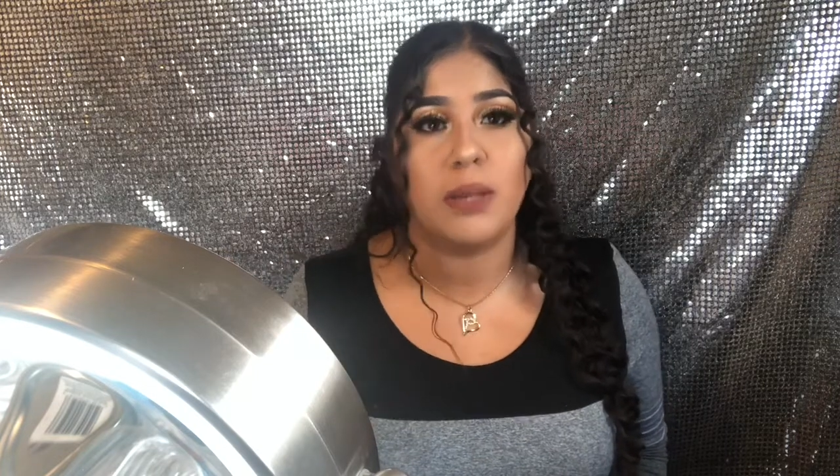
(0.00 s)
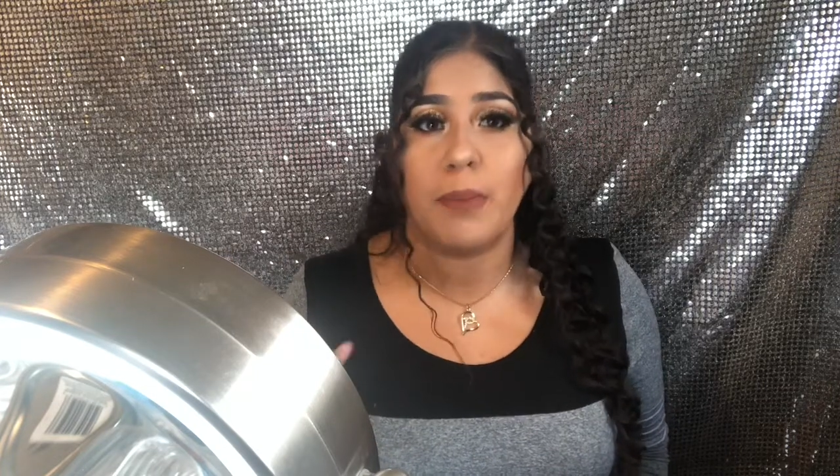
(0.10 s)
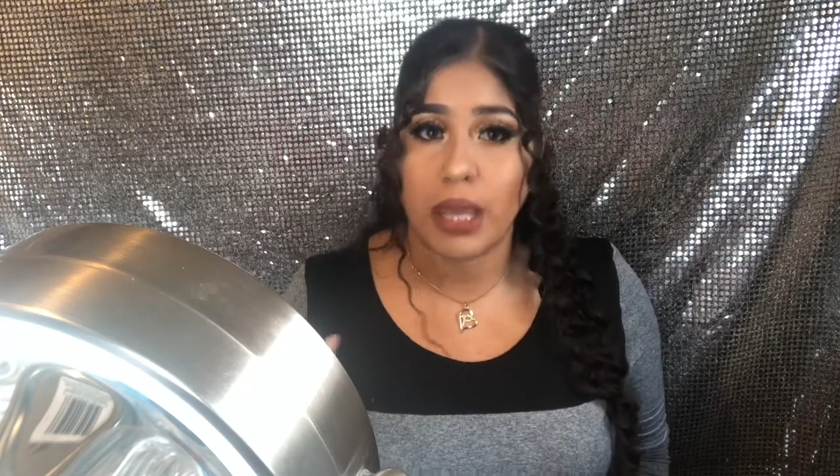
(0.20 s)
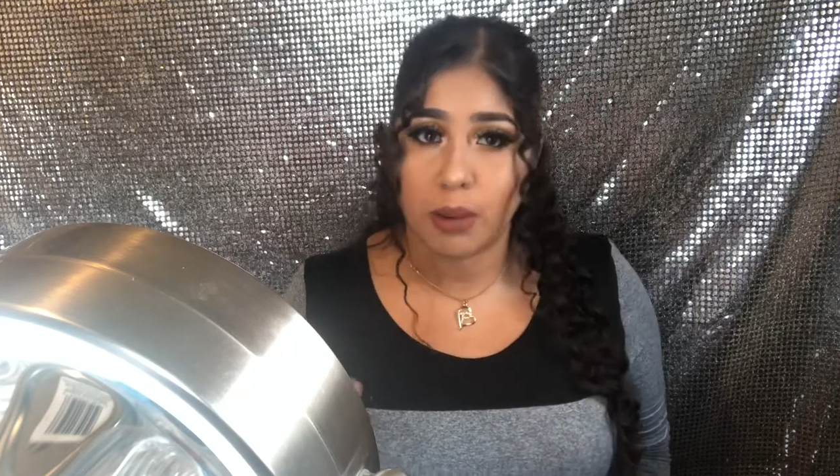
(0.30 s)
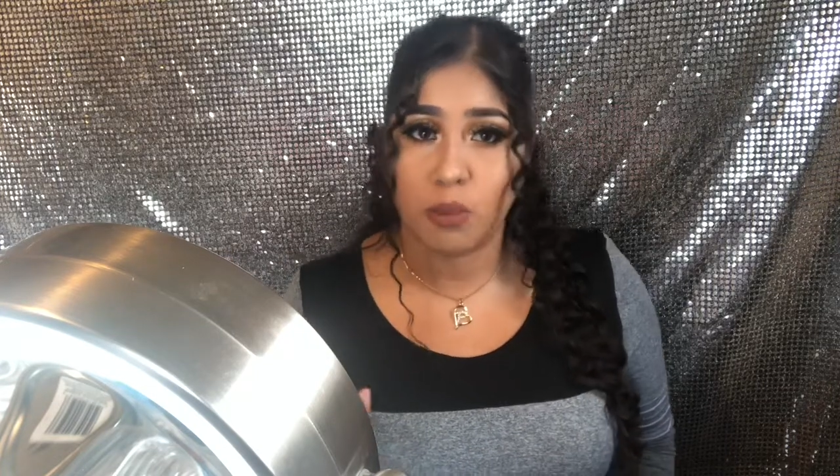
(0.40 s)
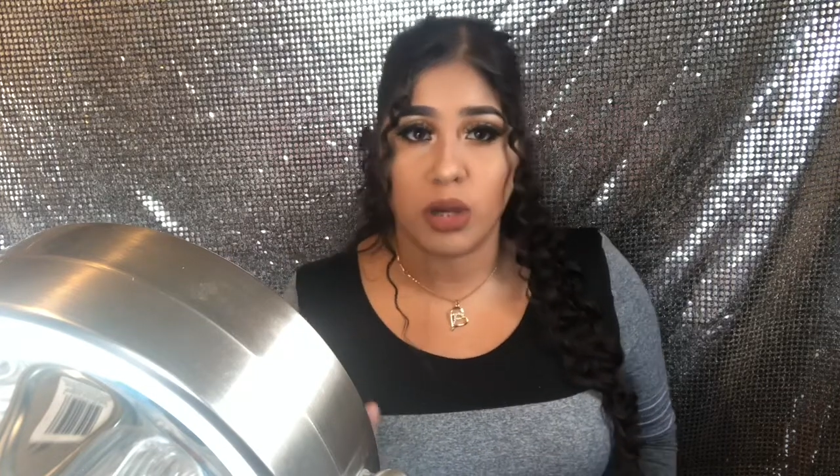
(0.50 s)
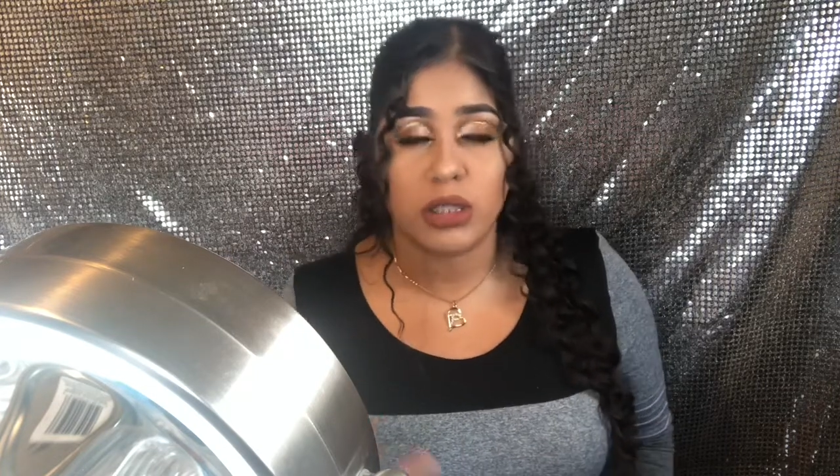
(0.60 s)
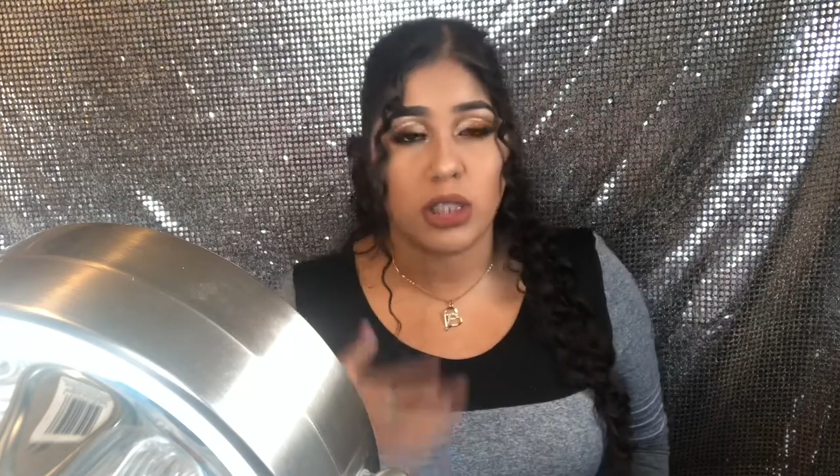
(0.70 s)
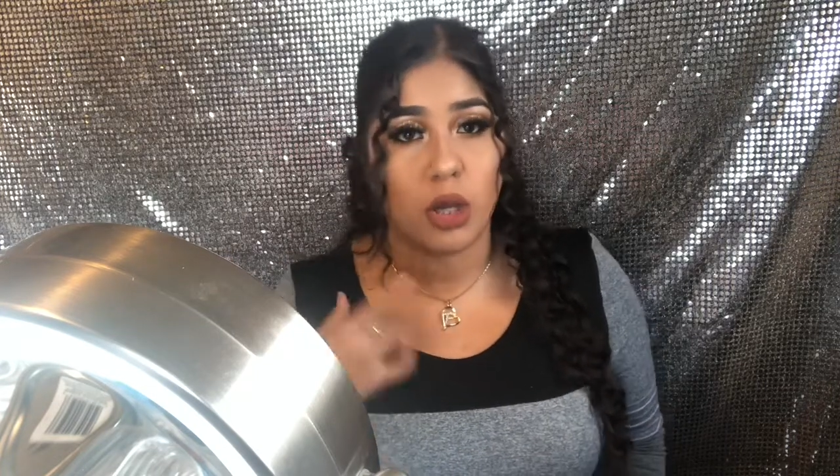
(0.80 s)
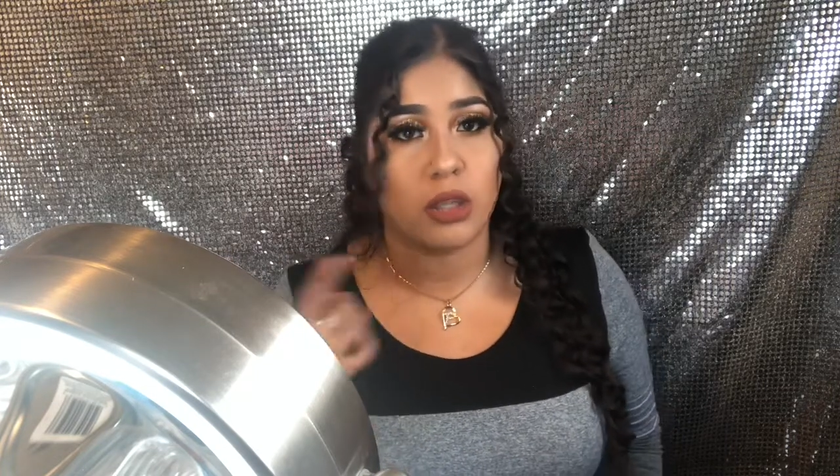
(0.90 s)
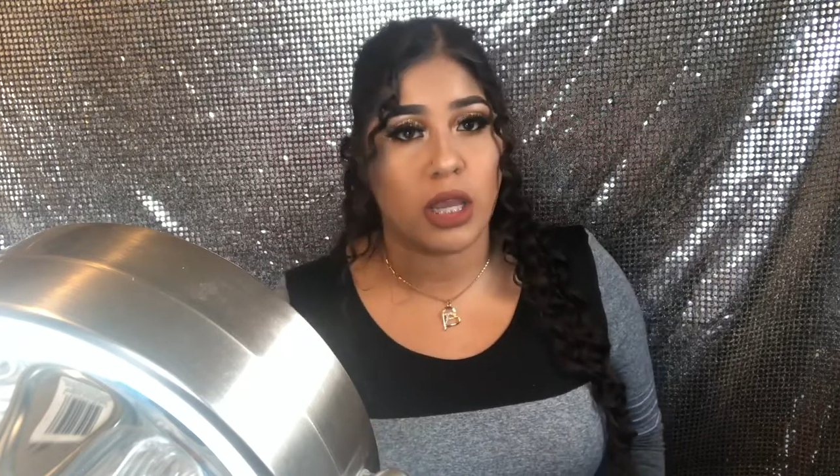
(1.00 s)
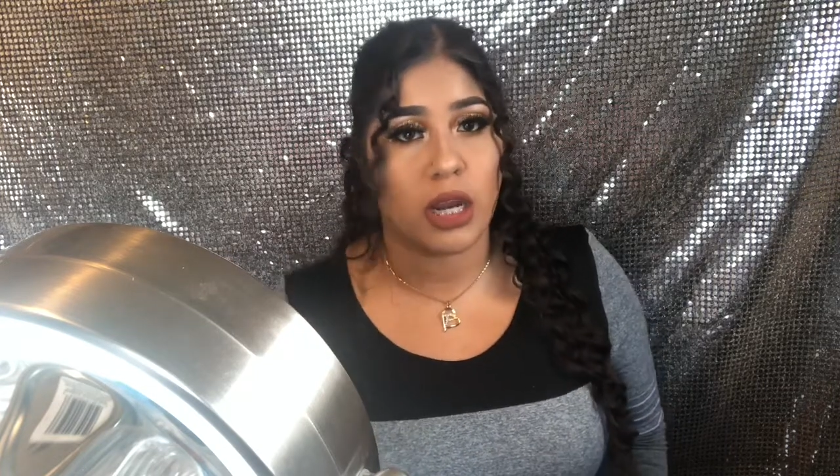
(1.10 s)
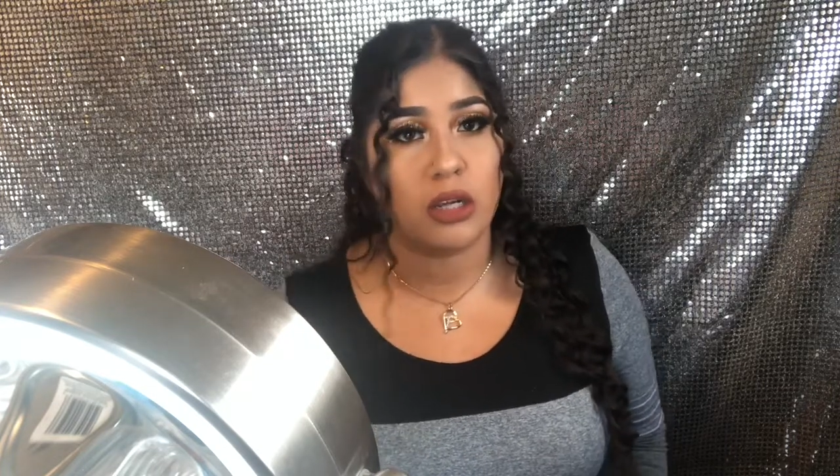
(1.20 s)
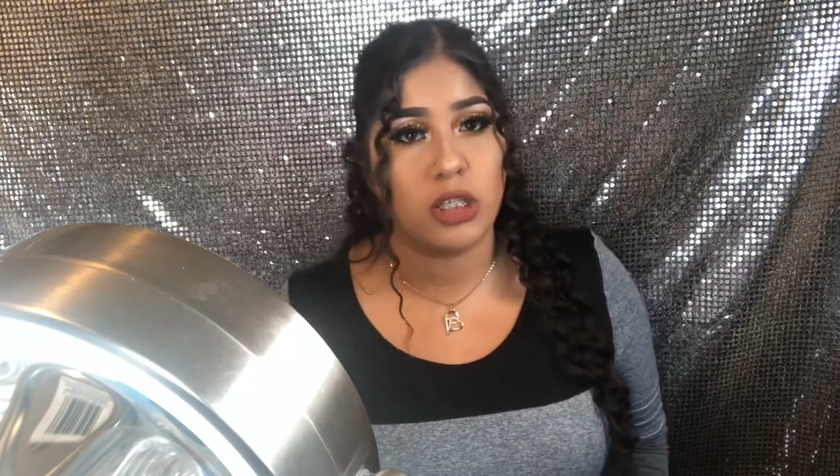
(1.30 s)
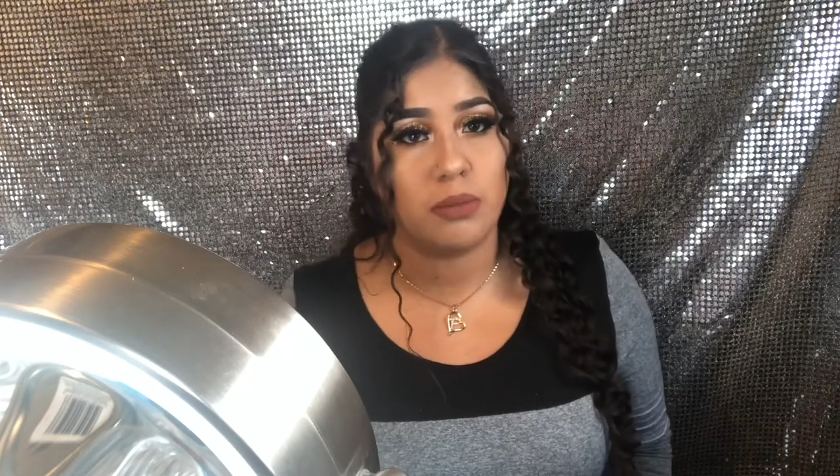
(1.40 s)
makeup one, so the
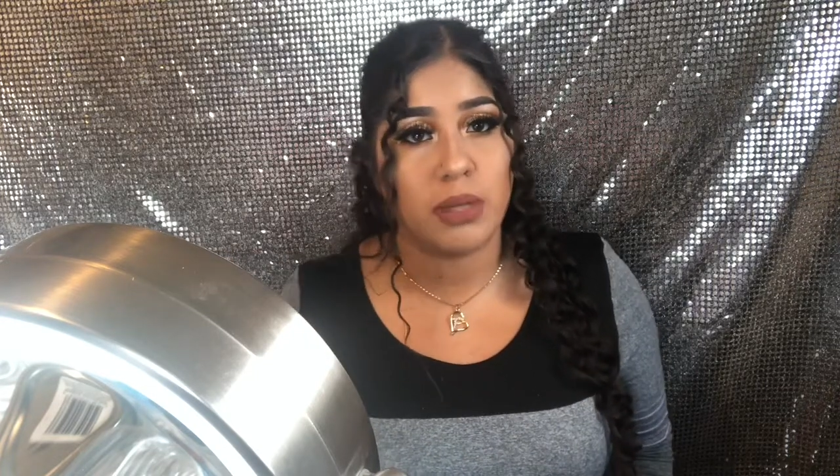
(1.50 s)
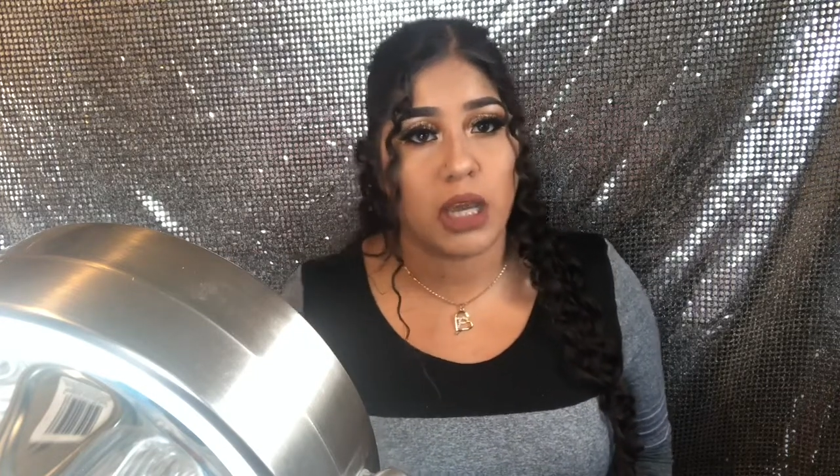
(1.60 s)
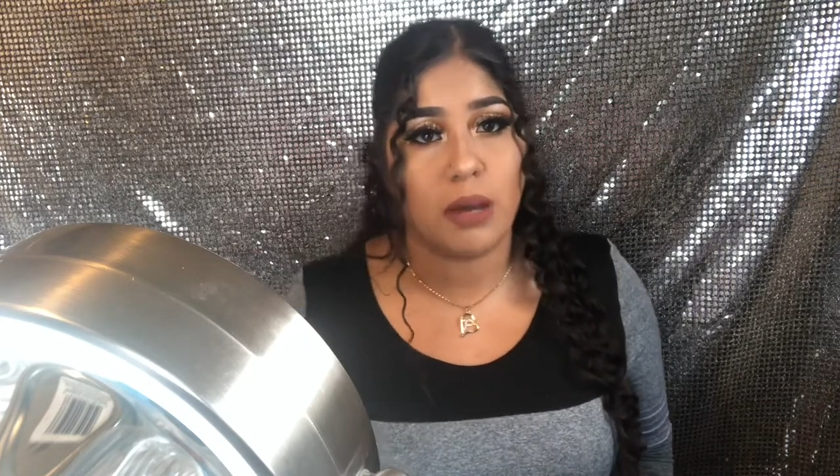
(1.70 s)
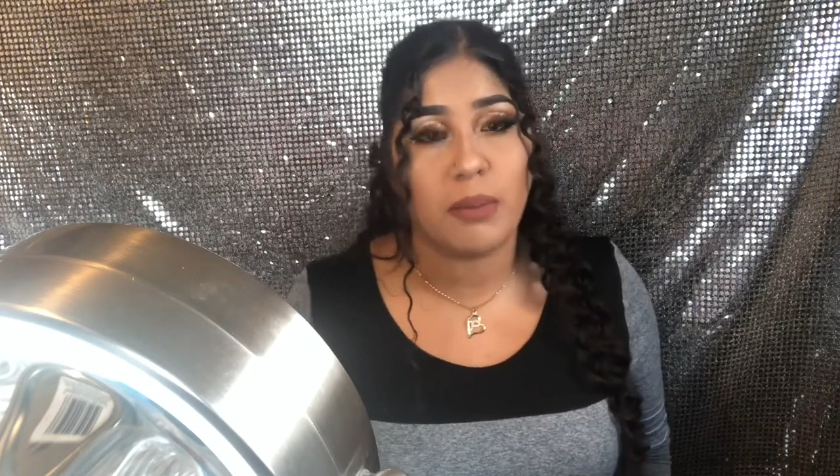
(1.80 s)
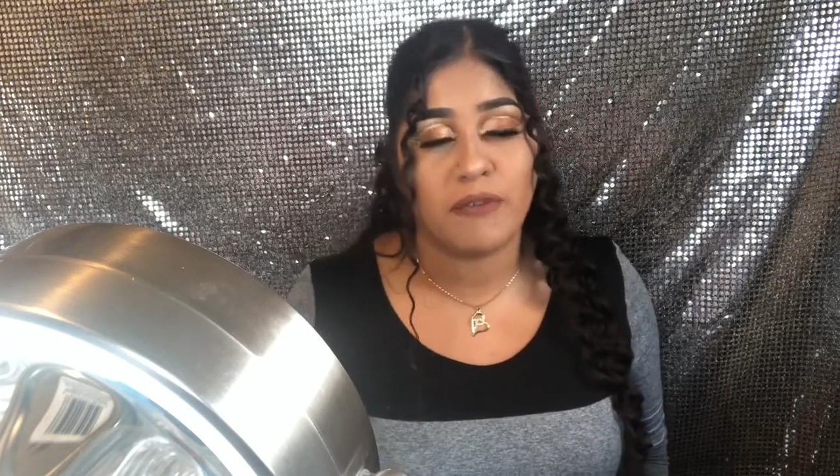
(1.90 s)
hair should be up.